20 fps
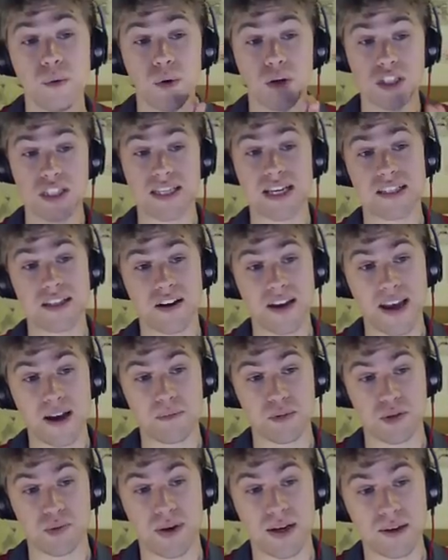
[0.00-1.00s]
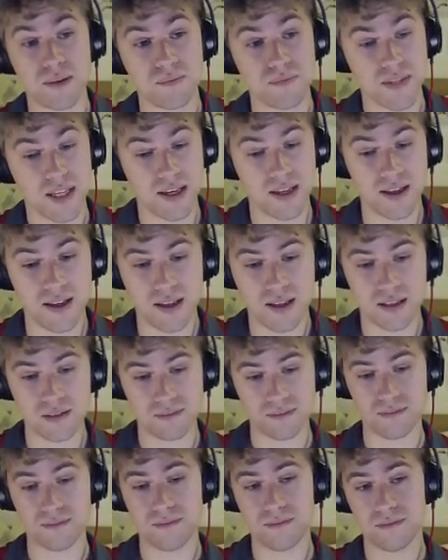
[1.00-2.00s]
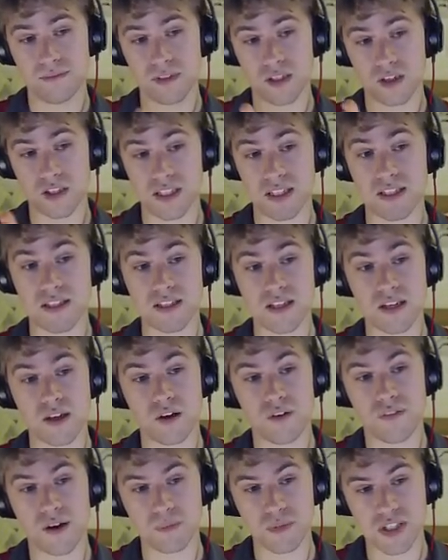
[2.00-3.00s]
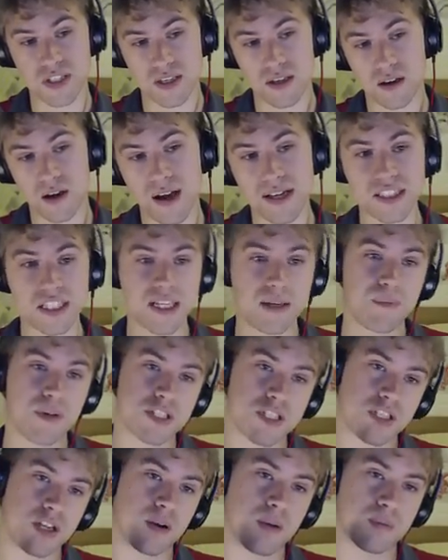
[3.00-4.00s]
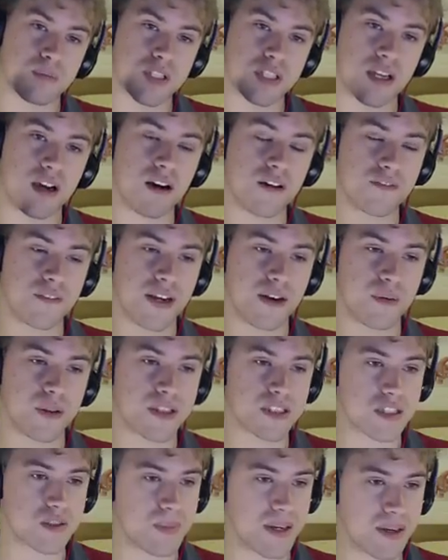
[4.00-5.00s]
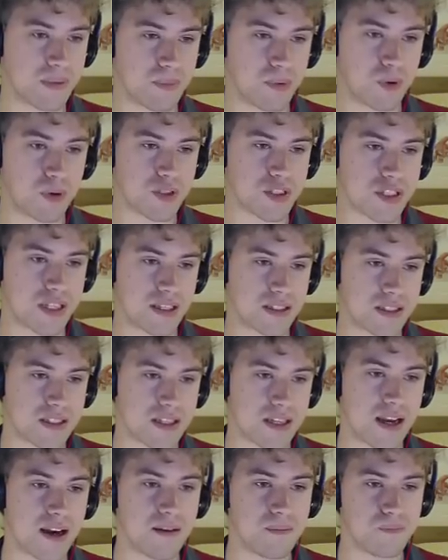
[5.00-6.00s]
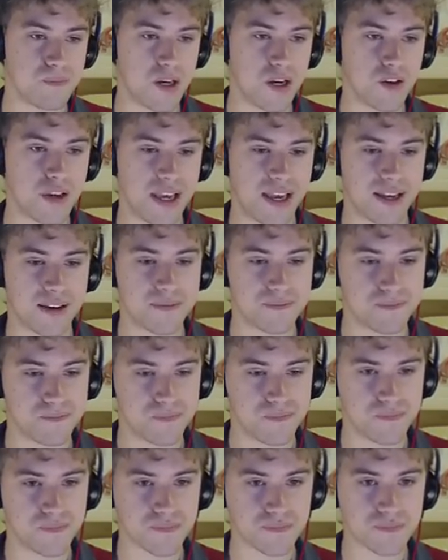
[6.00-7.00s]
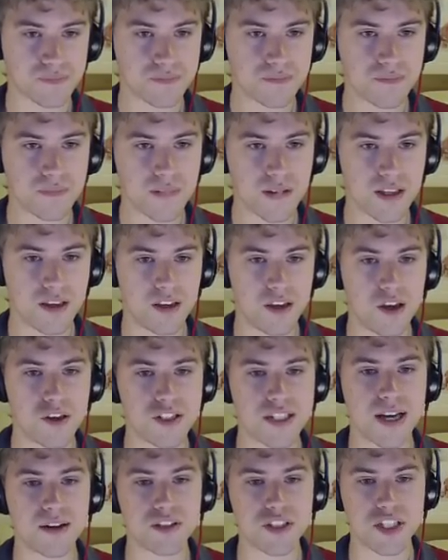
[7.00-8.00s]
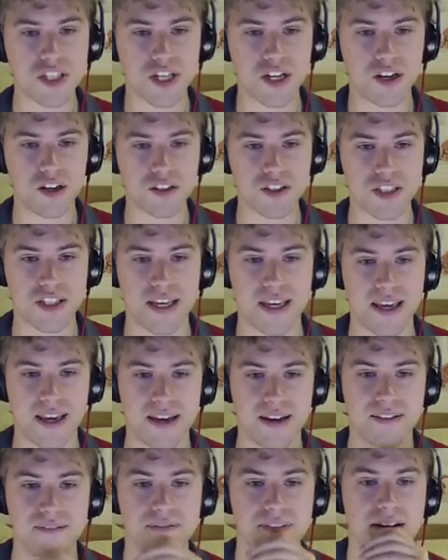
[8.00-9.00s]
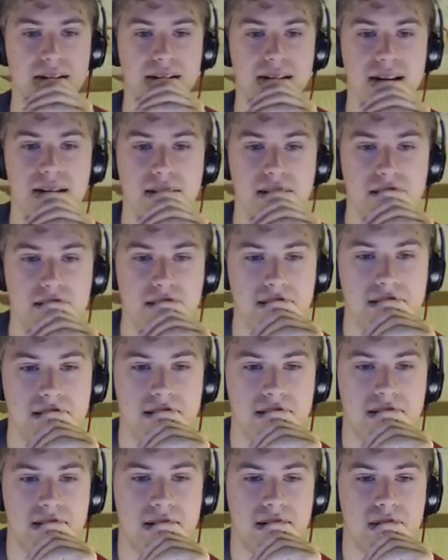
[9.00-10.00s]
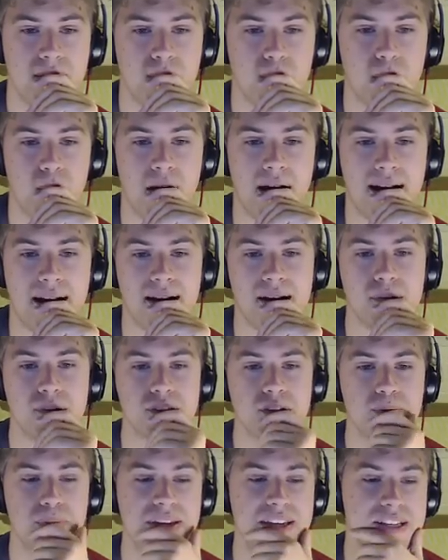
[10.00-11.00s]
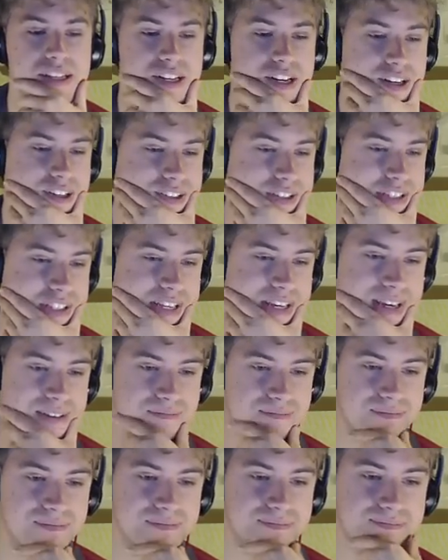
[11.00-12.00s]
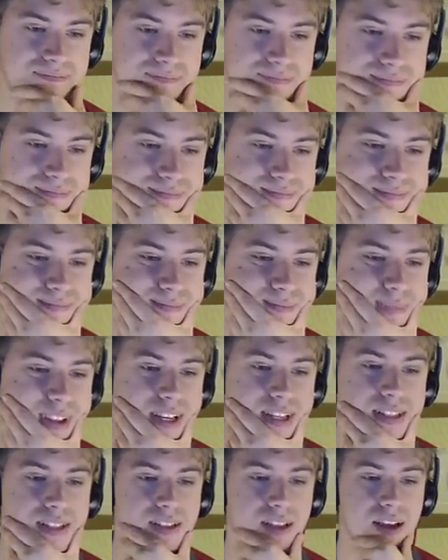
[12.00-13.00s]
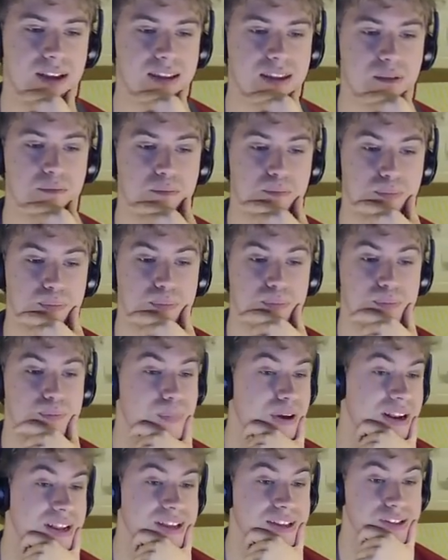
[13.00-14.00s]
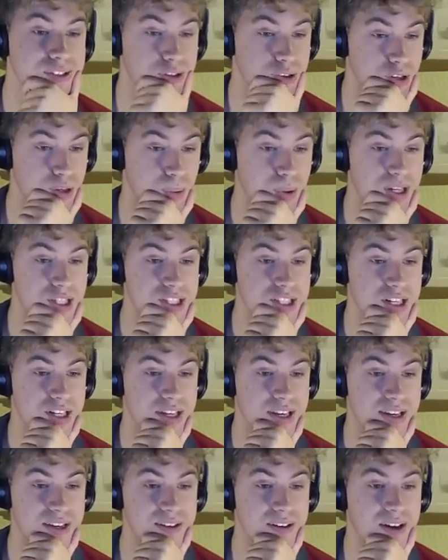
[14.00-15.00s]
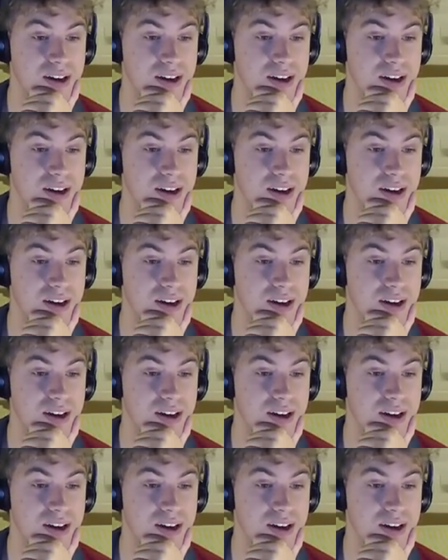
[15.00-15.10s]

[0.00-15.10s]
what set I am as well, as he doesn't know if I'm actually he must know I'm Scarf now. That does make more sense. Okay, goes down to Chansey here. How to beat Chansey is like the $1,000,000 question here.